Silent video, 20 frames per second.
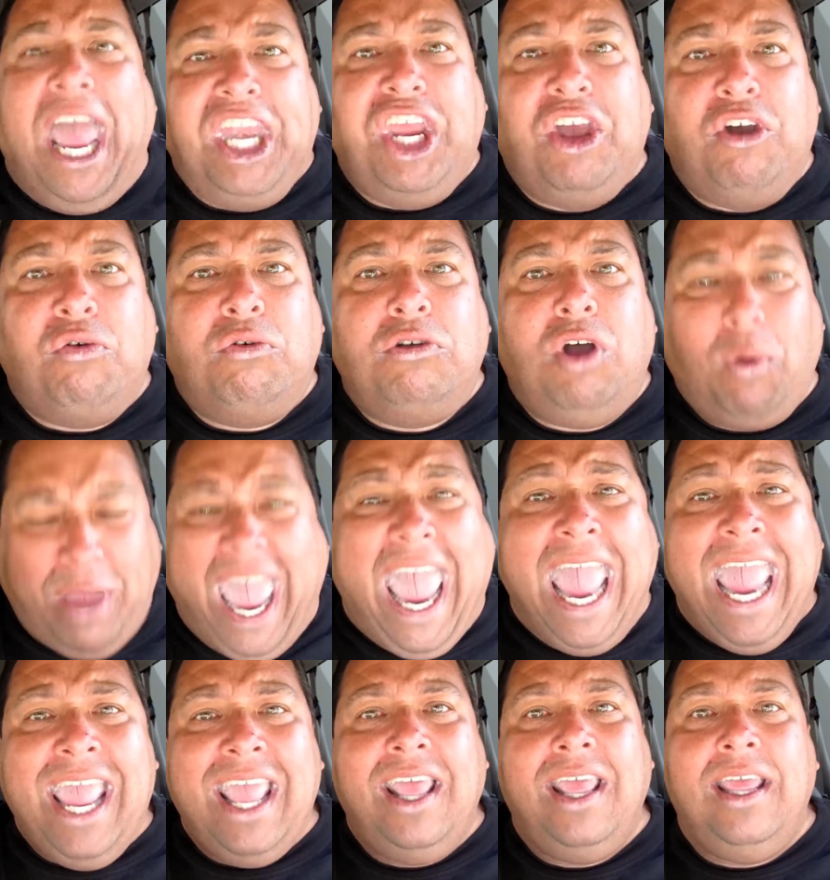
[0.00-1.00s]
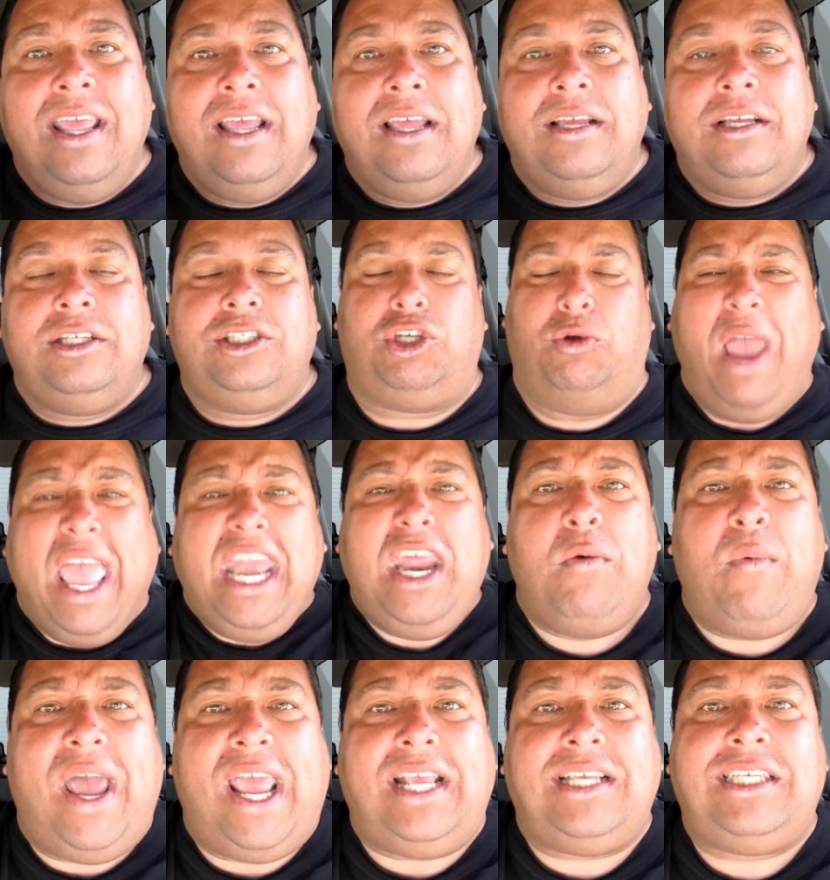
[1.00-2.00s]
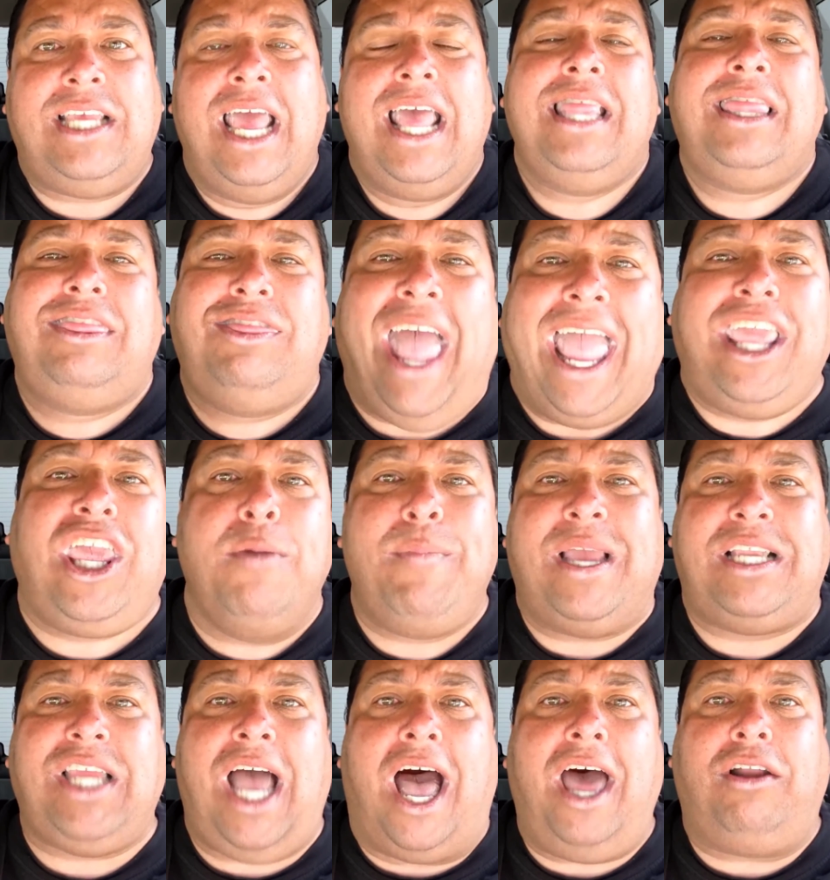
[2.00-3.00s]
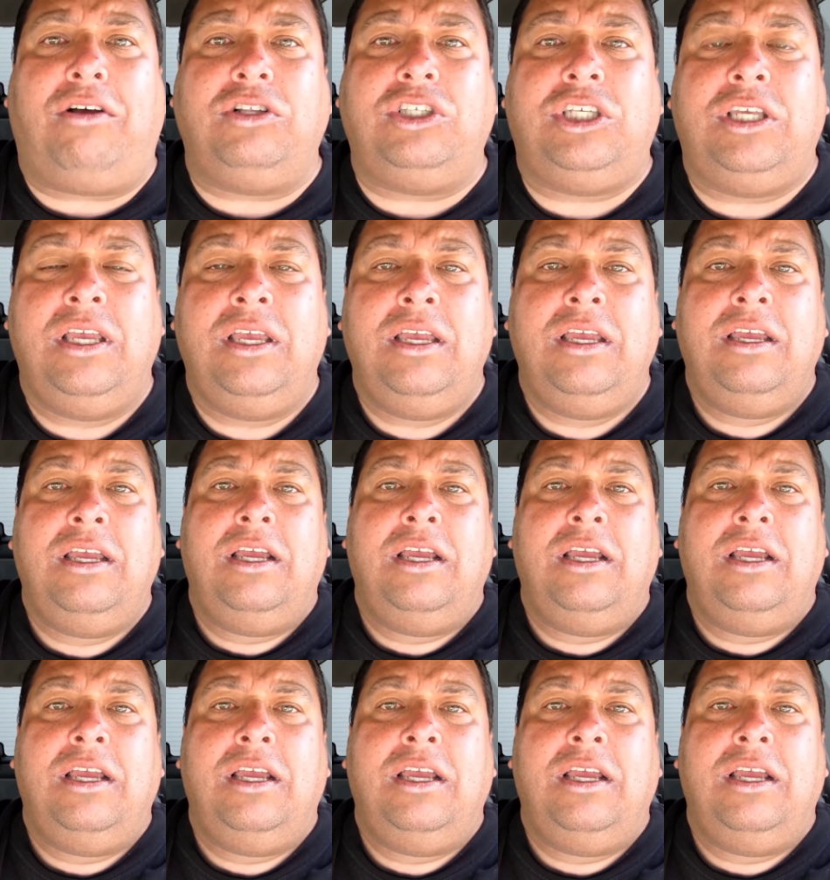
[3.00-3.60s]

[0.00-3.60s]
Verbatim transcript: menu, okay? So anyways, thank you, McDonald's.